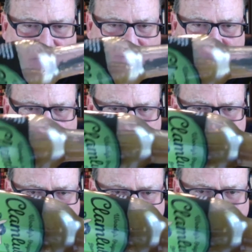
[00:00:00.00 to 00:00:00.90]
I mean,
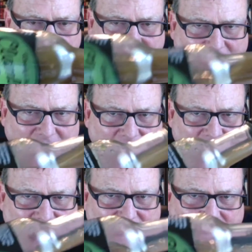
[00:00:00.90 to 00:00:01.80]
just a little
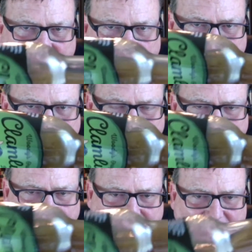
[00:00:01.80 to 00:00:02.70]
bit too thin
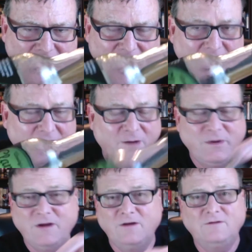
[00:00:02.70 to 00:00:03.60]
uh,
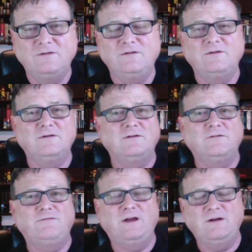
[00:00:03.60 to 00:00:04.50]
because the, the
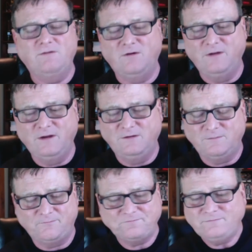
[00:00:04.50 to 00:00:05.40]
flavor on this
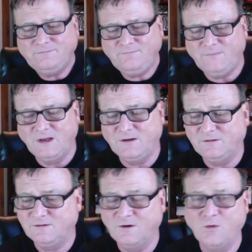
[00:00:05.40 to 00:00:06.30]

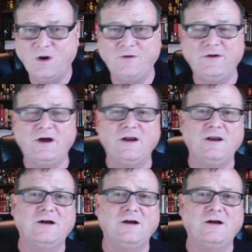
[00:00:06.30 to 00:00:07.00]
is so well done.